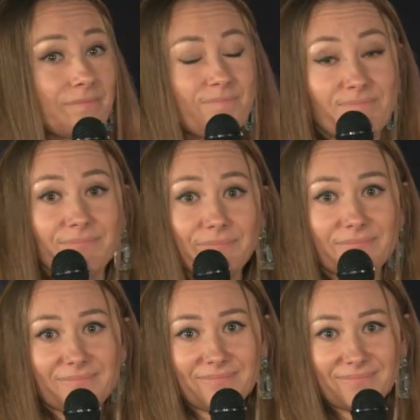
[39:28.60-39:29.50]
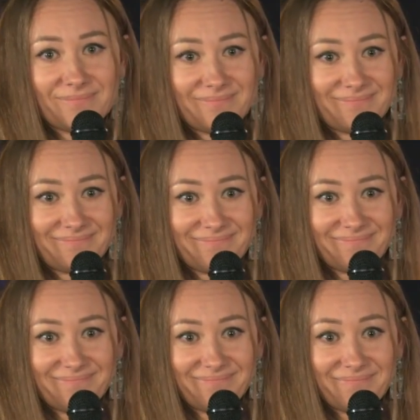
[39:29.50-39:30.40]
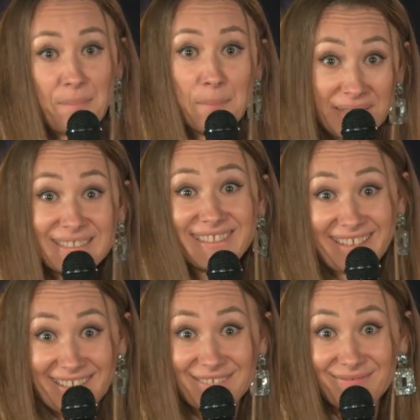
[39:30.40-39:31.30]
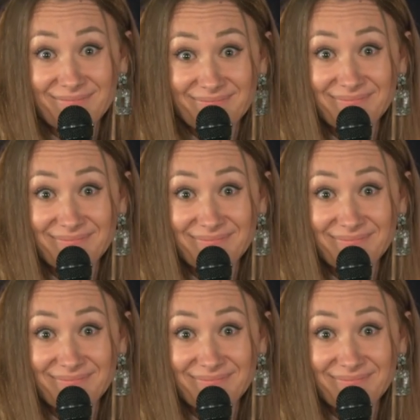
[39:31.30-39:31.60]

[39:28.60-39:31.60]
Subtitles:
It can be very quickly, like this.